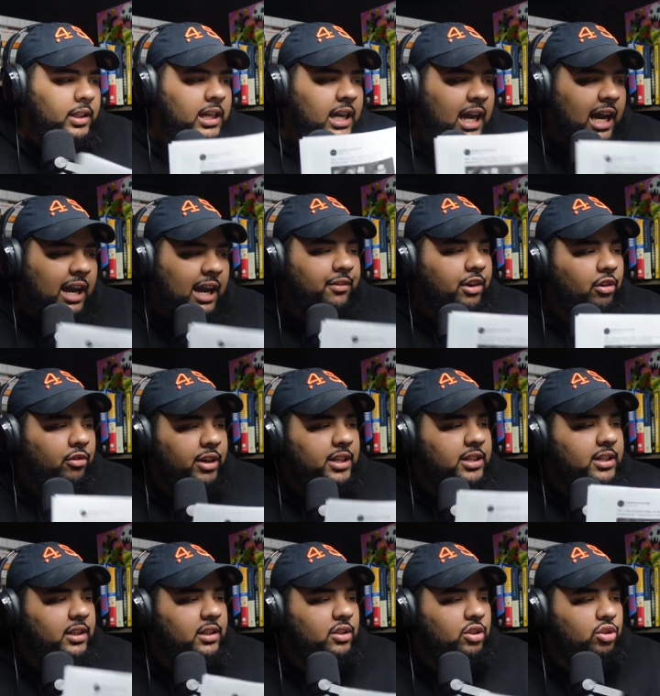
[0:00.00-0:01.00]
I have no
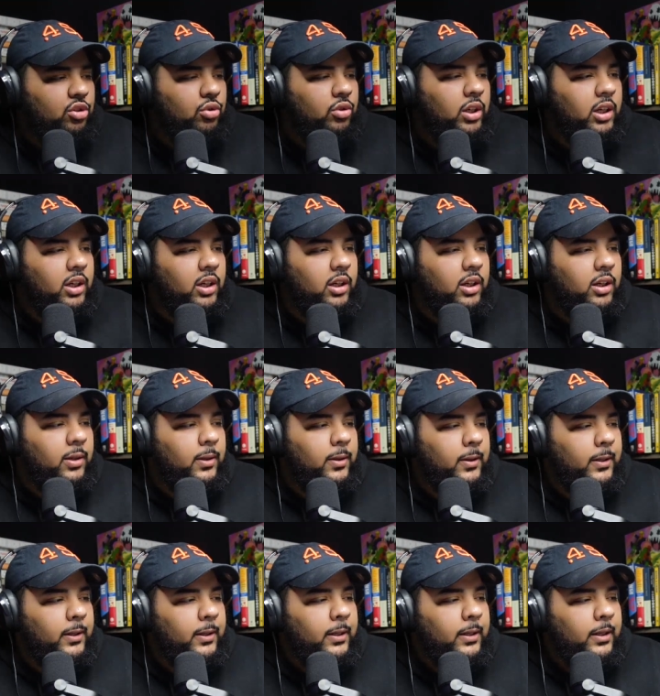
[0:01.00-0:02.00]
reason to
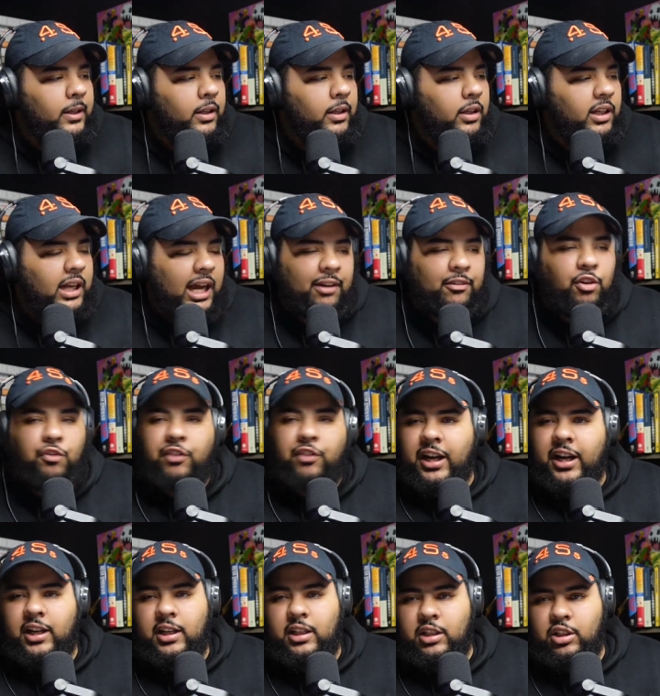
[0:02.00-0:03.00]
I have no
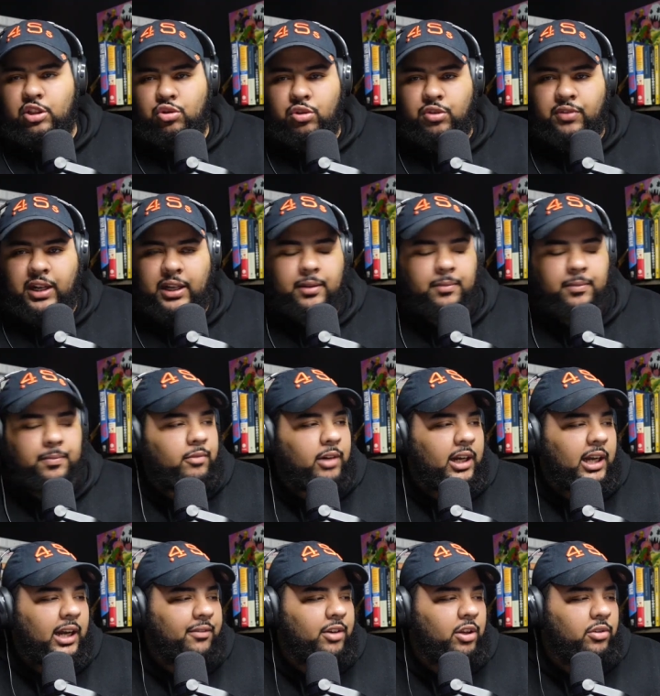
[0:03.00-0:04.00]
fight in the Jewish fight, right?
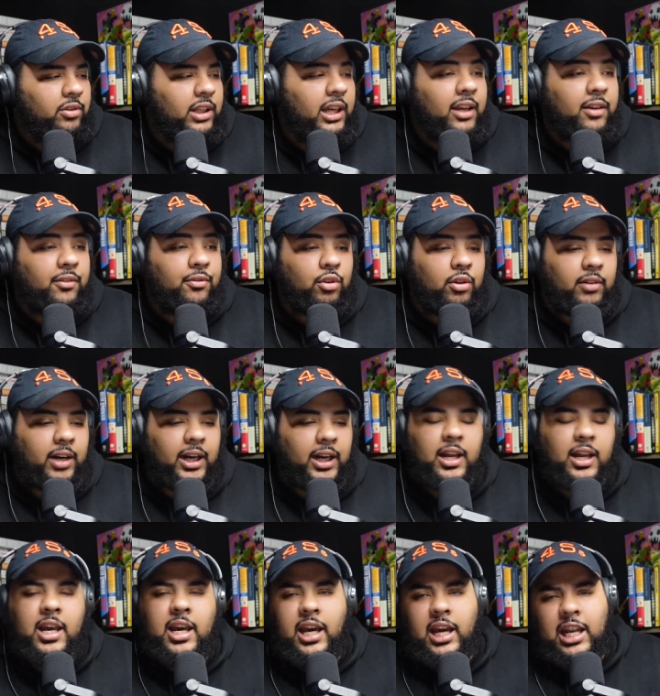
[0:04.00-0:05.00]
I have no thing for it, right?
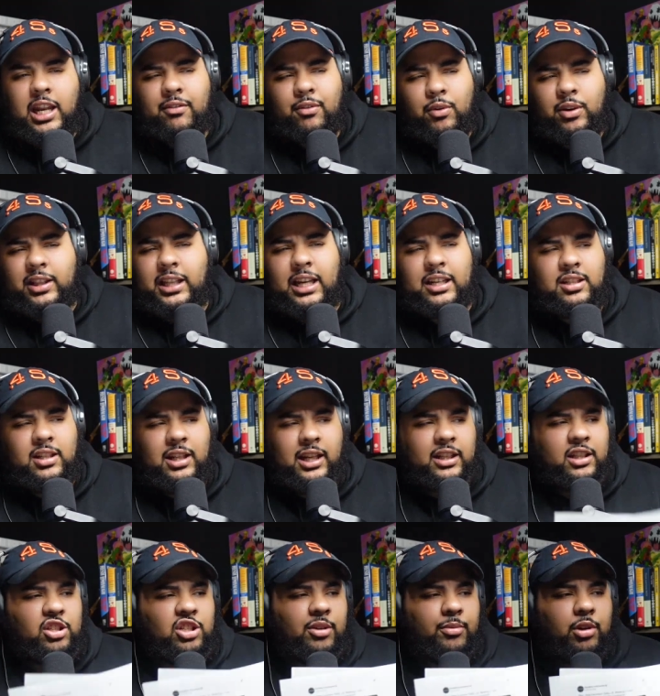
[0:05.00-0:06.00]
And even with that shit, like
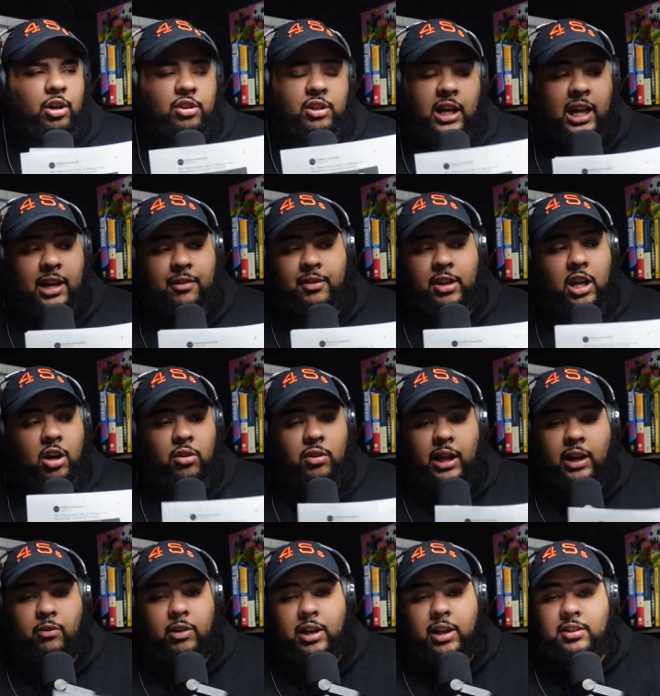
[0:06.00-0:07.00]
the Jim Crow shit, I didn't even know,
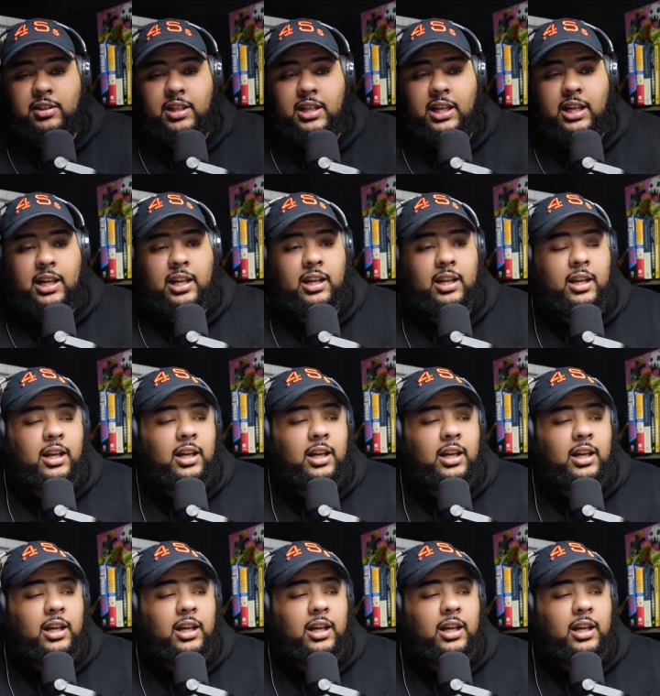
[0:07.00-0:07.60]
like when I was a kid,